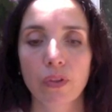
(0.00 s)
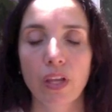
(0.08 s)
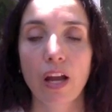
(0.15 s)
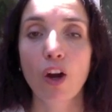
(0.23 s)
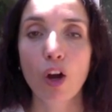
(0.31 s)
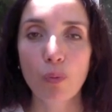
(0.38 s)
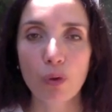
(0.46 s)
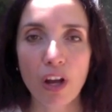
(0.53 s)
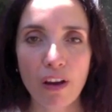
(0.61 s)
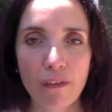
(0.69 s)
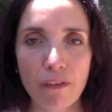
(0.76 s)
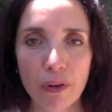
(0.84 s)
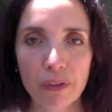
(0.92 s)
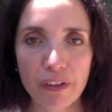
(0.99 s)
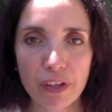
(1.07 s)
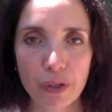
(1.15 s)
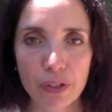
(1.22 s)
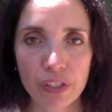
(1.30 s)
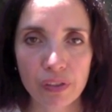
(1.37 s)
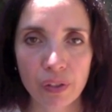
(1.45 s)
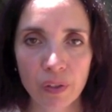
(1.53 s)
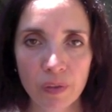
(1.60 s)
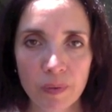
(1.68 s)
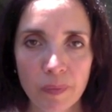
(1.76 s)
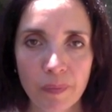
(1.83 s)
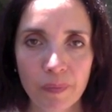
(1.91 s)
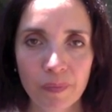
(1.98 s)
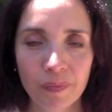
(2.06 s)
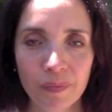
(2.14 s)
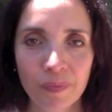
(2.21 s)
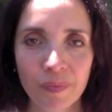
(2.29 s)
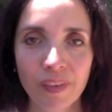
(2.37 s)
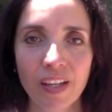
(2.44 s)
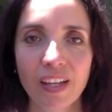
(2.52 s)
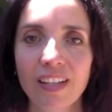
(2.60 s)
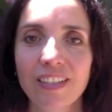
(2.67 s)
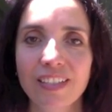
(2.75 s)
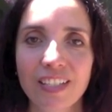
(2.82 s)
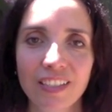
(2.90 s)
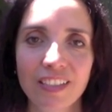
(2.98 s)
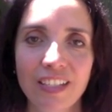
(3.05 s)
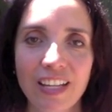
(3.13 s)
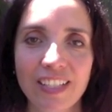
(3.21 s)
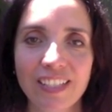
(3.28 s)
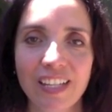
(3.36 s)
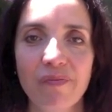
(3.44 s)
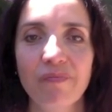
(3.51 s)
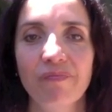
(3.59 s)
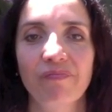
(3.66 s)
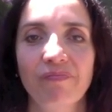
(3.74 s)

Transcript: I hope you have found it useful. Until next time.